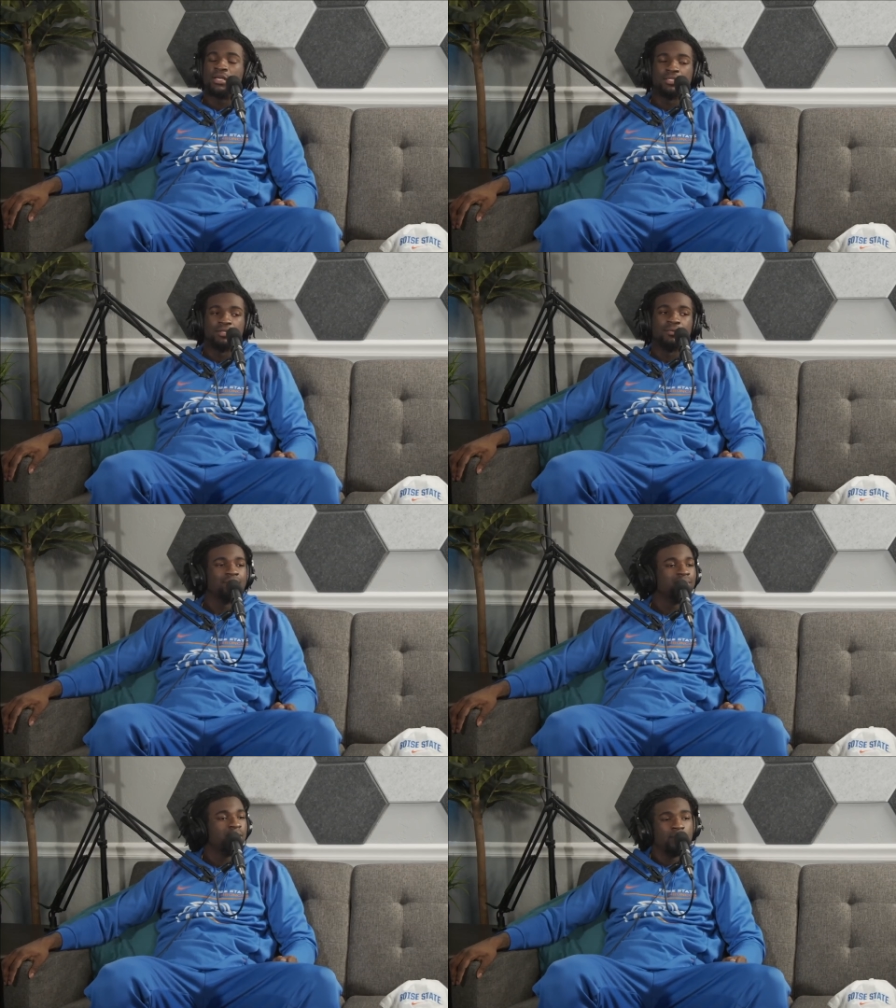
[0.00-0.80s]
Because
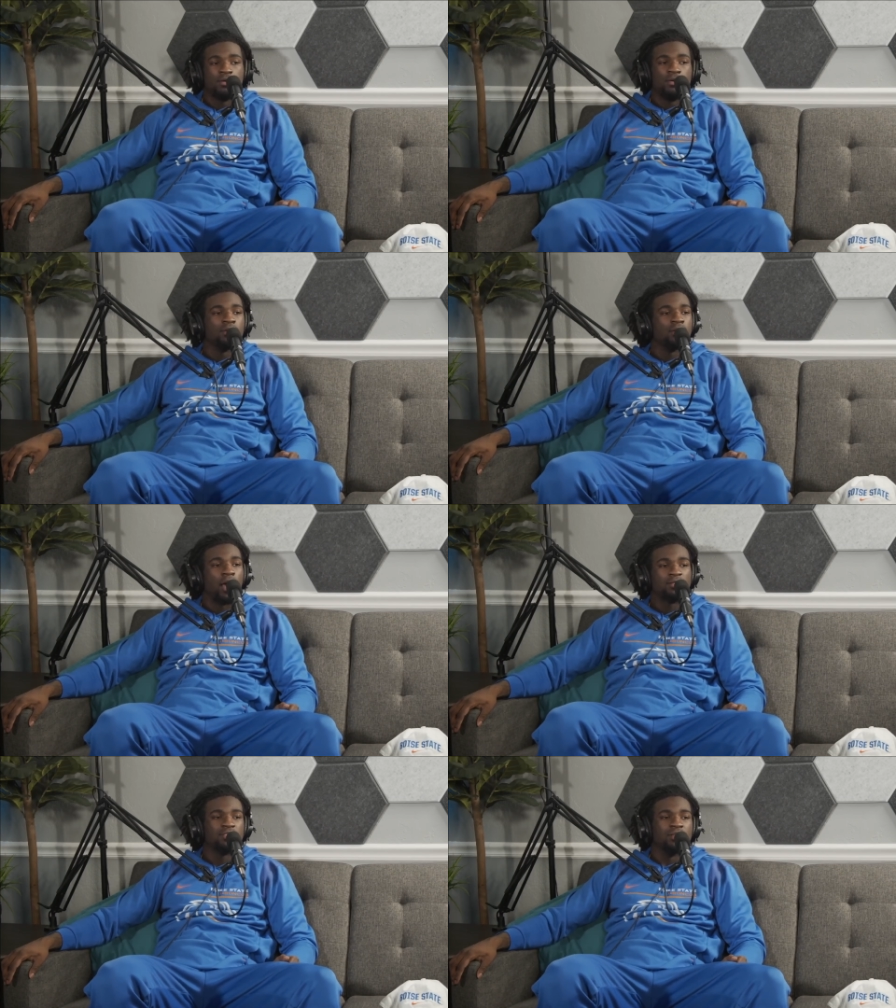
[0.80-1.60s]

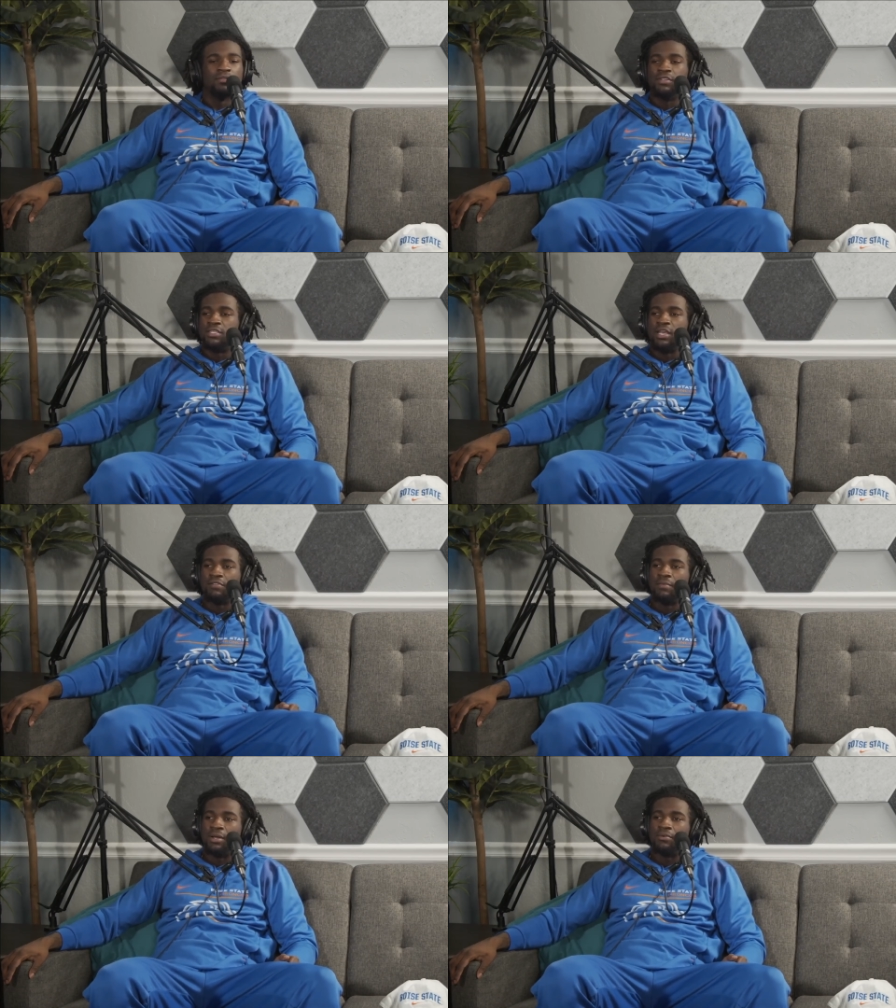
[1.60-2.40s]
I just love to see
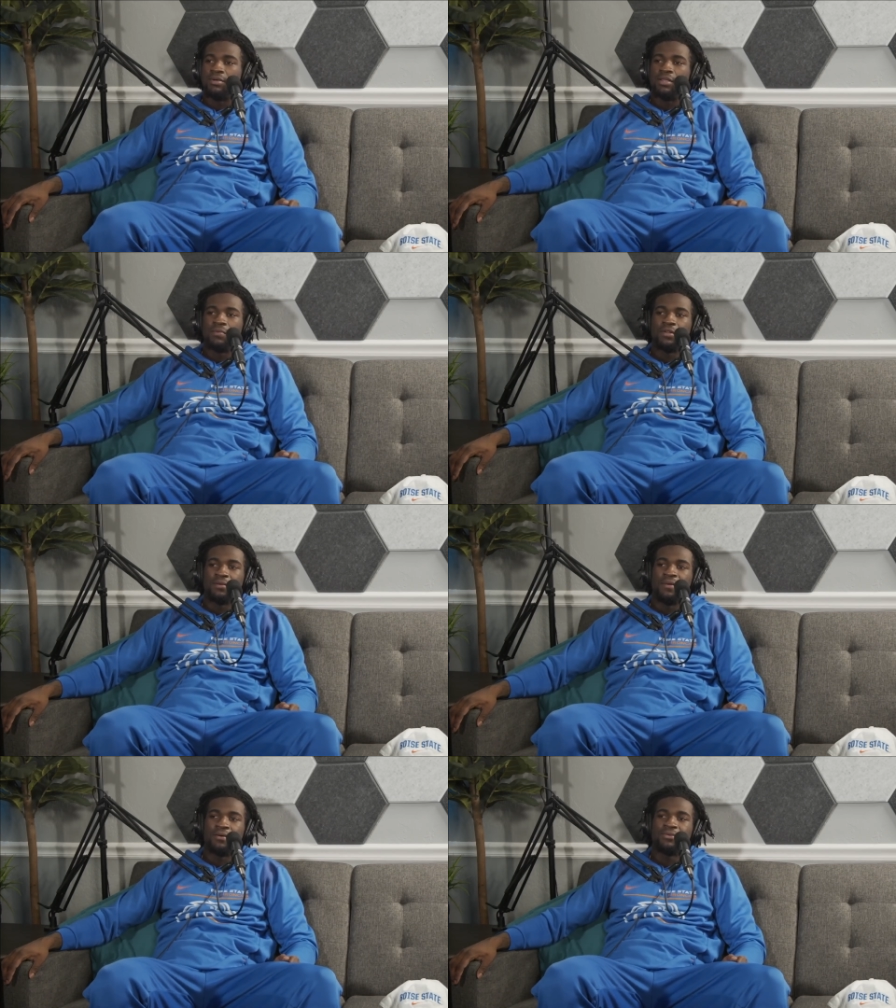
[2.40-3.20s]
everybody win. They're
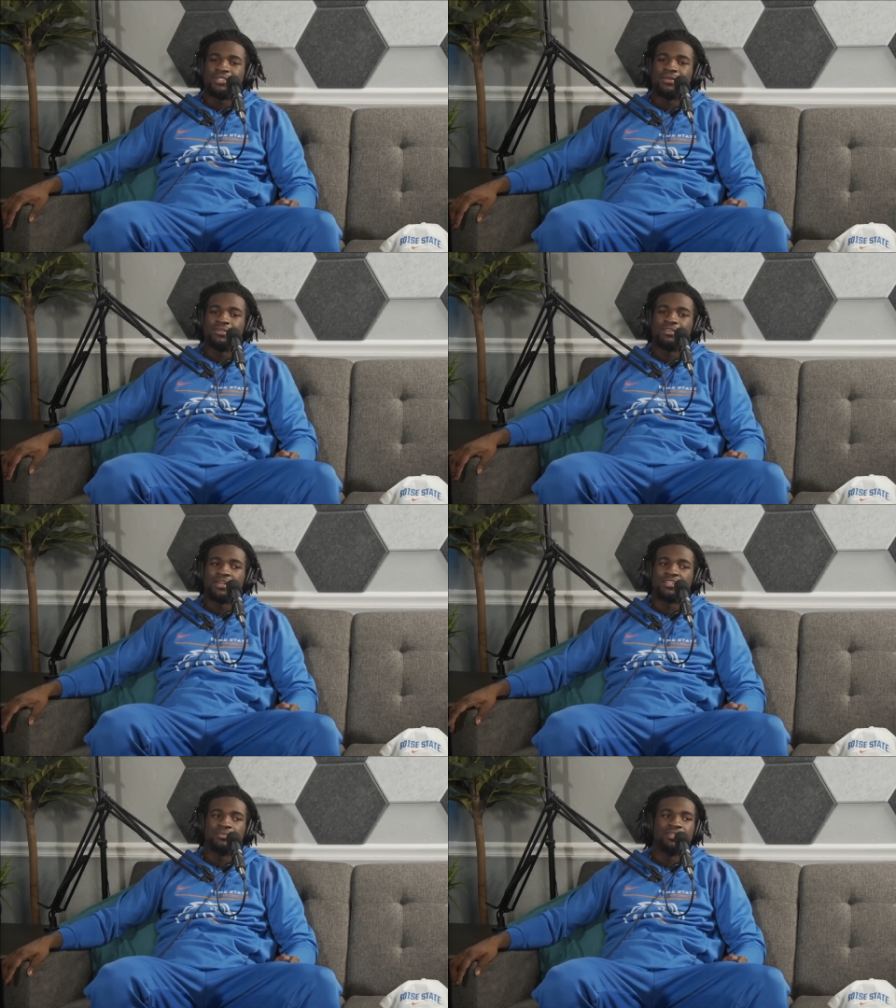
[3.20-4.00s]
bringing the Mountain West
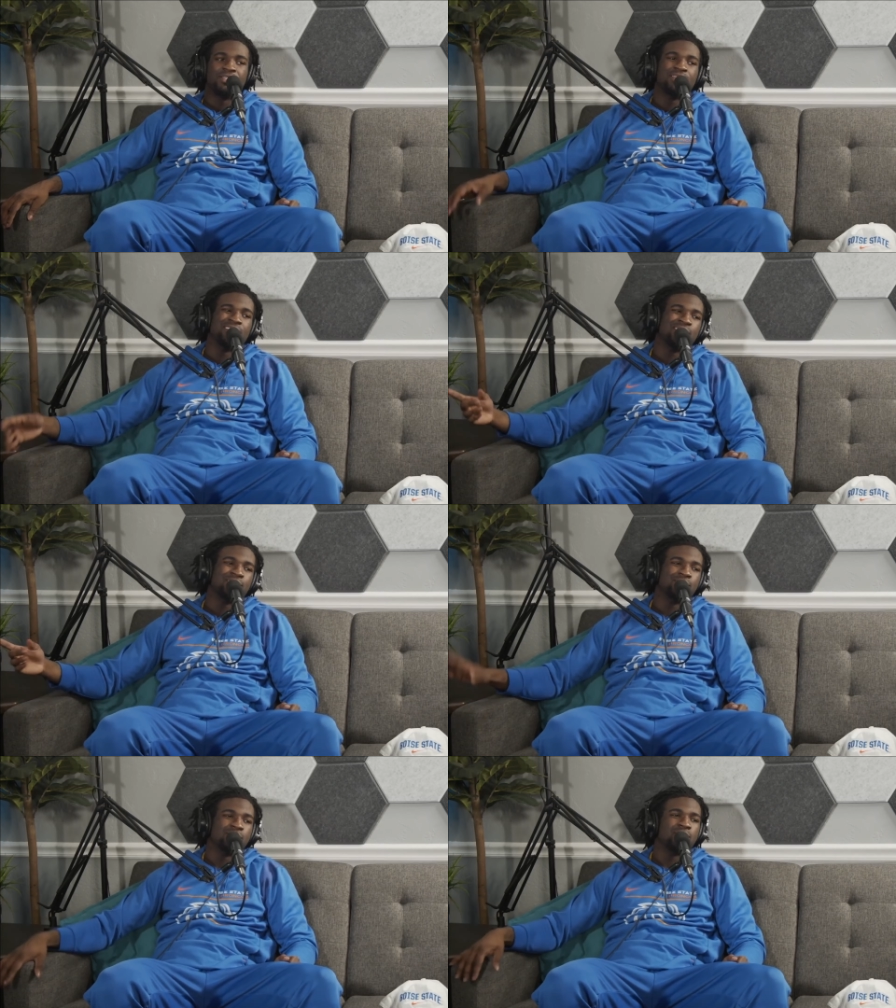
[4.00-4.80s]
Championship back to Boise.
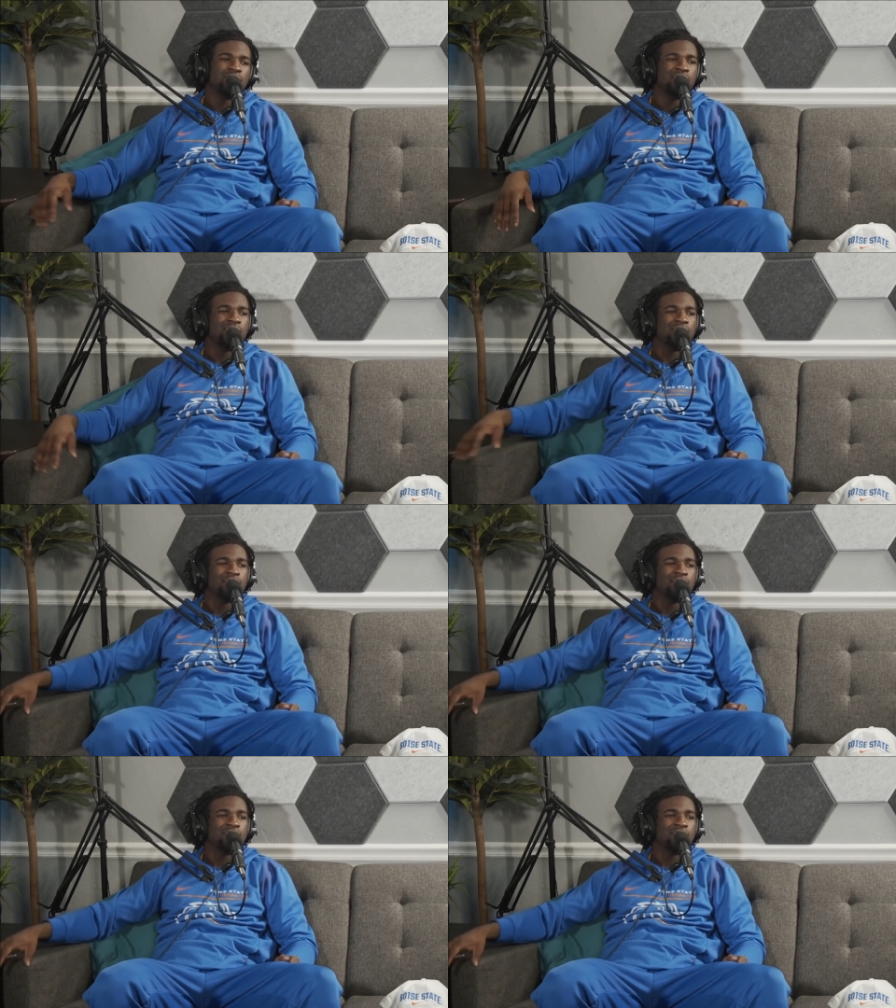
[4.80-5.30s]
Another one. Let's get it.